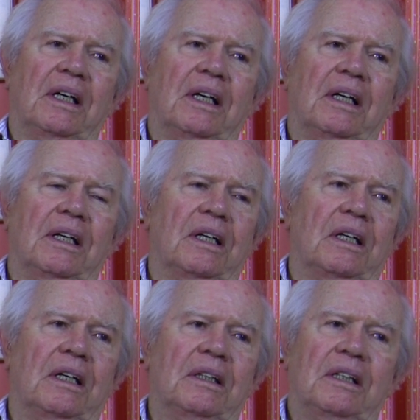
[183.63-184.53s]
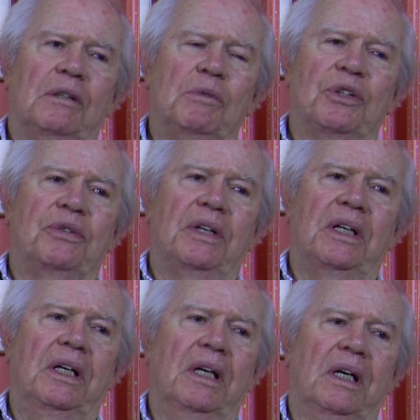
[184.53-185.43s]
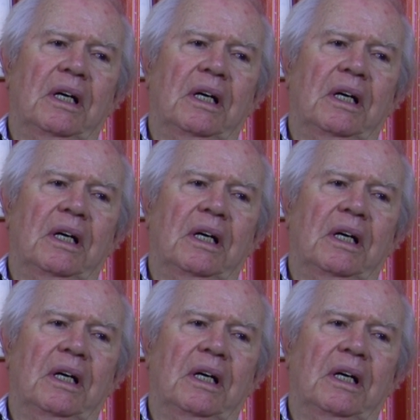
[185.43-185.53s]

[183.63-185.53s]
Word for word: And uh, number three,